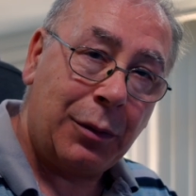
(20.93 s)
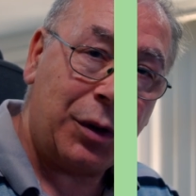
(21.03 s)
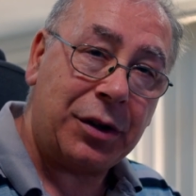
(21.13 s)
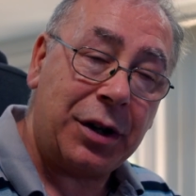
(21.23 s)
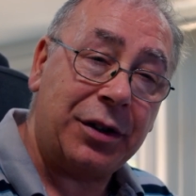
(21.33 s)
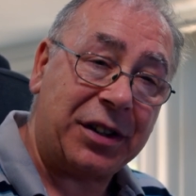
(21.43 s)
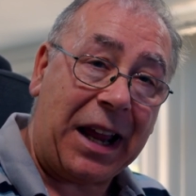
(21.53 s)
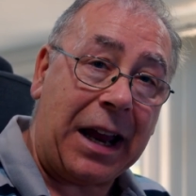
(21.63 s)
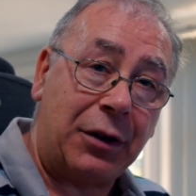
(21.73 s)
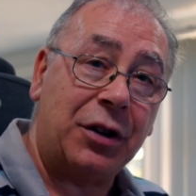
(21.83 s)
which is
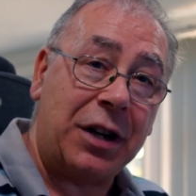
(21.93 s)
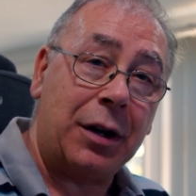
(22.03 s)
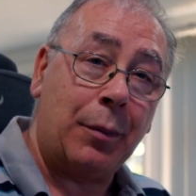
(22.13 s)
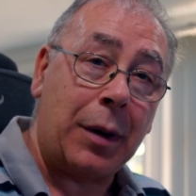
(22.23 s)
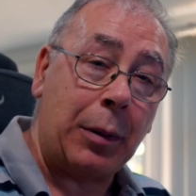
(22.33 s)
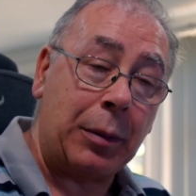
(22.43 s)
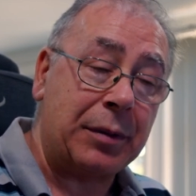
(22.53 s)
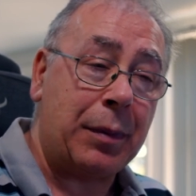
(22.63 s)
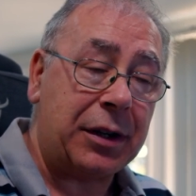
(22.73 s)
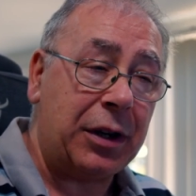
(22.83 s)
standard at the moment,
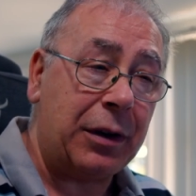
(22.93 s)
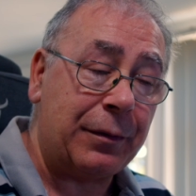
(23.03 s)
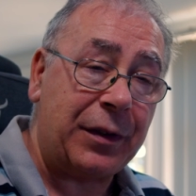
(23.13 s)
especially on